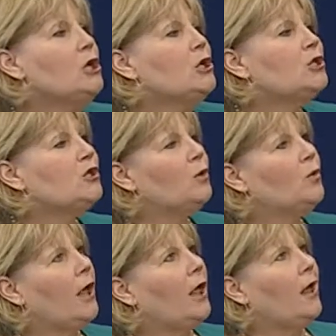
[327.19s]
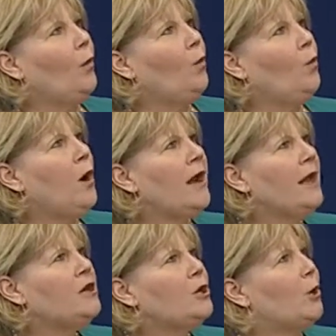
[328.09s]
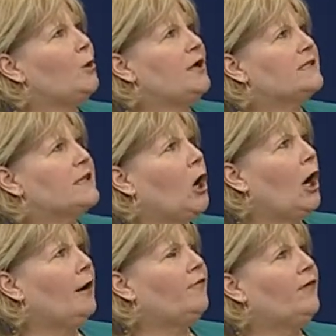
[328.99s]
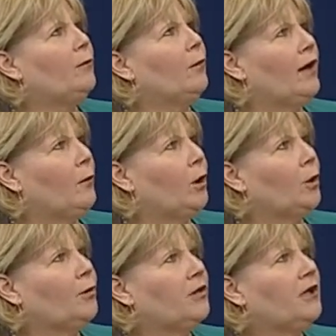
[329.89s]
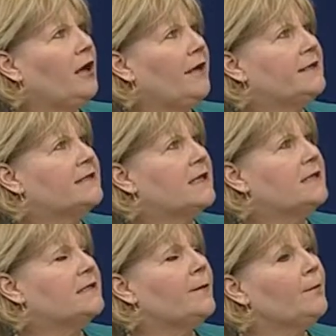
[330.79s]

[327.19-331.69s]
So what I notice often when I work with clients is